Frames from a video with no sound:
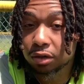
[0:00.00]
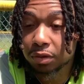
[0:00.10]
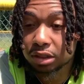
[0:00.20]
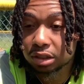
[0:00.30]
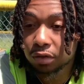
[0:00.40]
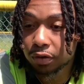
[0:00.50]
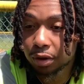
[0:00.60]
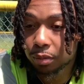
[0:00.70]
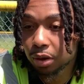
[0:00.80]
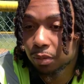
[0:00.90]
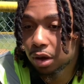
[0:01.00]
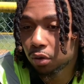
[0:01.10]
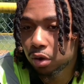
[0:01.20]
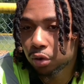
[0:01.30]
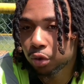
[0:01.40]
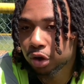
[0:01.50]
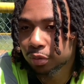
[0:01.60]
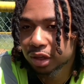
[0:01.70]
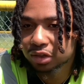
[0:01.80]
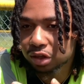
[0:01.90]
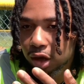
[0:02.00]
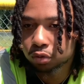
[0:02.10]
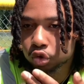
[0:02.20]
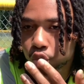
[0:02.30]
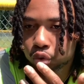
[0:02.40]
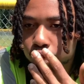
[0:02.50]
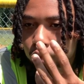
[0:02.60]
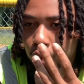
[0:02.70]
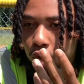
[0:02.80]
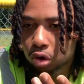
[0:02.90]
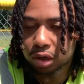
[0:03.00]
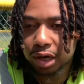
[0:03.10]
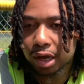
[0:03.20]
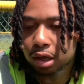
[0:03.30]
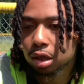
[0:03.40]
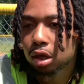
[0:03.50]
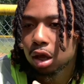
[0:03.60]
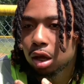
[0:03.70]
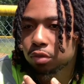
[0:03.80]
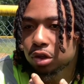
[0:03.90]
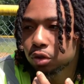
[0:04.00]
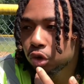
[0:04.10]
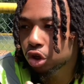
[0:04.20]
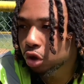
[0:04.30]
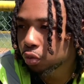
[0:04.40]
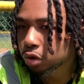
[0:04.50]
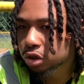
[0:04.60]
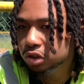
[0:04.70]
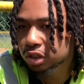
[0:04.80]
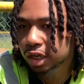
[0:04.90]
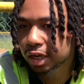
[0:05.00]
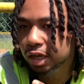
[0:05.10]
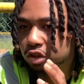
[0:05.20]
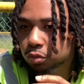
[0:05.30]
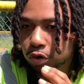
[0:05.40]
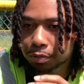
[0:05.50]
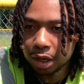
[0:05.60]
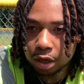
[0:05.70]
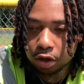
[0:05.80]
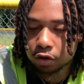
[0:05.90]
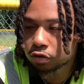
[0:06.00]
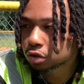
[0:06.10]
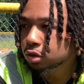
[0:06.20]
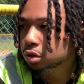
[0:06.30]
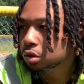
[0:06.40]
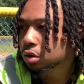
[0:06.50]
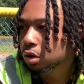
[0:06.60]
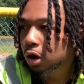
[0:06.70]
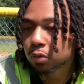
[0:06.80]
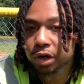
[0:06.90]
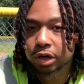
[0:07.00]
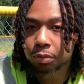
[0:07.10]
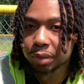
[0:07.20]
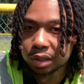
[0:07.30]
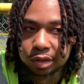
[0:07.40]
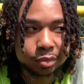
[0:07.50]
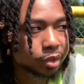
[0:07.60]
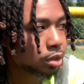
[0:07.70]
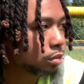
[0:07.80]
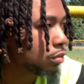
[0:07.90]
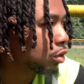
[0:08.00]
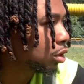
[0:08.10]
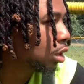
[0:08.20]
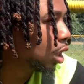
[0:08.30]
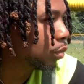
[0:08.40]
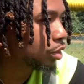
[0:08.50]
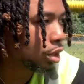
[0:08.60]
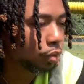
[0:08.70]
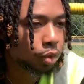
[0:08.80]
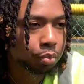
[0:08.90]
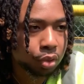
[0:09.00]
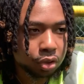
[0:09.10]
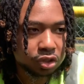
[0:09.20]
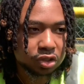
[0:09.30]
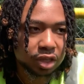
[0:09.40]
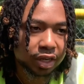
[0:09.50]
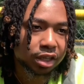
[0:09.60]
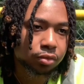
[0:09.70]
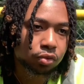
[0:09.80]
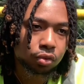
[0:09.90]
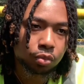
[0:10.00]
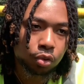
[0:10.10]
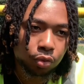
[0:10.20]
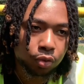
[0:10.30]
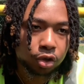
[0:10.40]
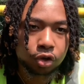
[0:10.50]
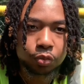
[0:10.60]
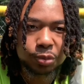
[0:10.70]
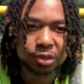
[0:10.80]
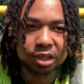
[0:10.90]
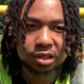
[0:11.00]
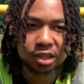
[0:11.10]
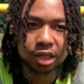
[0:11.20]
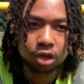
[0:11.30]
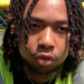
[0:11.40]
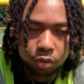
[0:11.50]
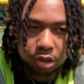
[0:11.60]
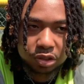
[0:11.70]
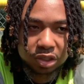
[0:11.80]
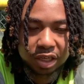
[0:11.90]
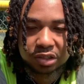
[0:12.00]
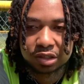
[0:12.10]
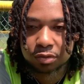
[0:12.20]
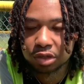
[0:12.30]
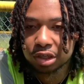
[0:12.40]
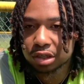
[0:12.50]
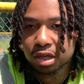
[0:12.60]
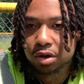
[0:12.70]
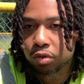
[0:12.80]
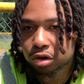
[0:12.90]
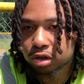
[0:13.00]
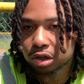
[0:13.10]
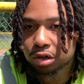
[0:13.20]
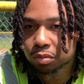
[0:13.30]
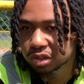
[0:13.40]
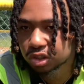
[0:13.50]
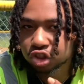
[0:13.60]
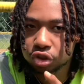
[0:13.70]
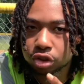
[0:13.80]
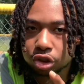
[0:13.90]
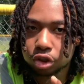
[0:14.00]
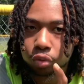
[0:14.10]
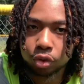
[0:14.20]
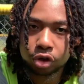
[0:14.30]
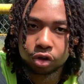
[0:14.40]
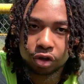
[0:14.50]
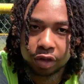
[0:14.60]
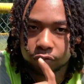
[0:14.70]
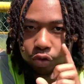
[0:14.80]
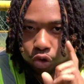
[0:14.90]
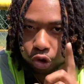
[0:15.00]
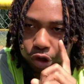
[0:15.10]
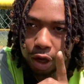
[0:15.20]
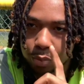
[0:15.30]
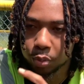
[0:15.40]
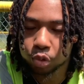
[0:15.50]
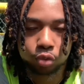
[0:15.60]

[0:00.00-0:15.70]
myself in my mind while working, because I was going through all of that. I'm dealing with coworkers that got smart mouths. I'm ready to beat them up. I'm dealing with bosses that keep throwing more work on me because they coworkers can't seem to get their work done. But since you're a good worker, they feel you're capable.